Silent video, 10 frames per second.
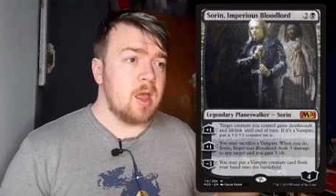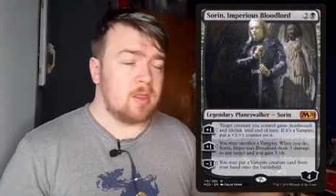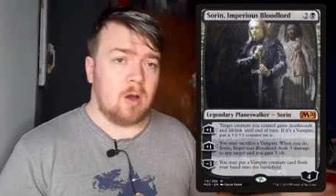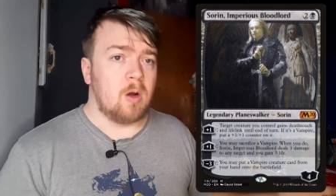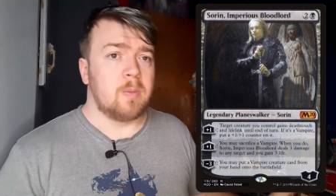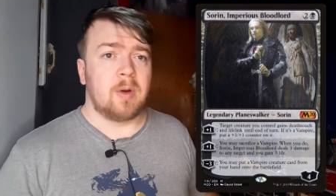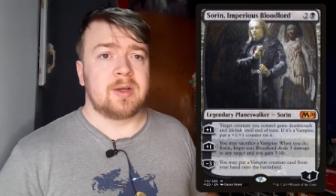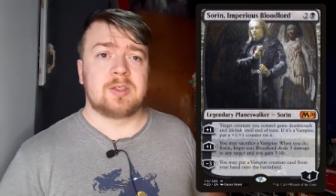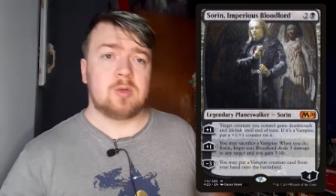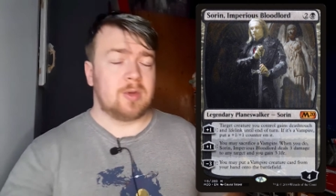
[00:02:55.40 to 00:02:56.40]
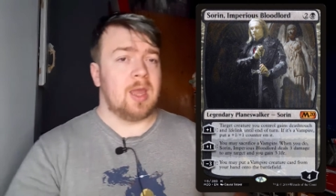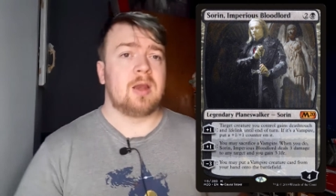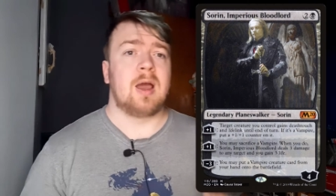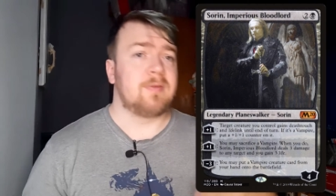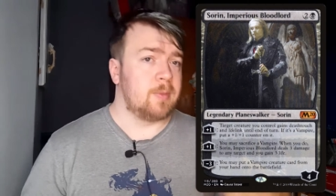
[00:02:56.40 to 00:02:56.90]
the whole point is to gain
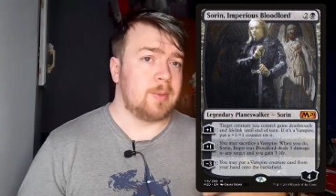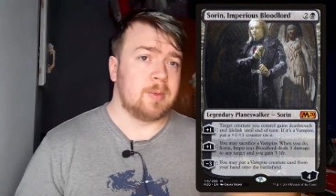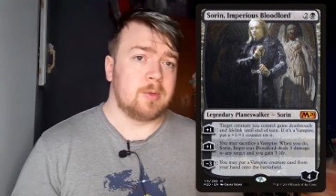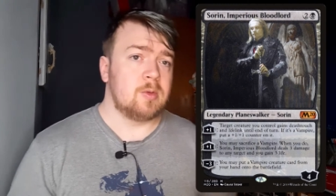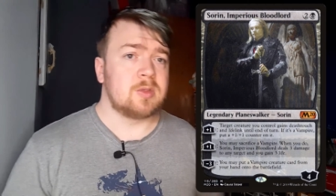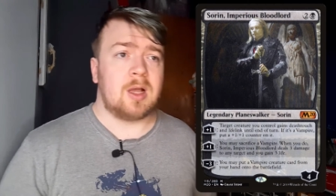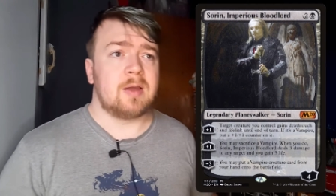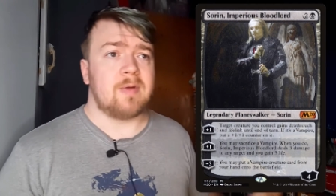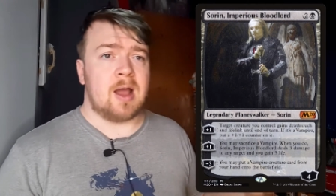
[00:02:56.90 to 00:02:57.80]
life and people lose life,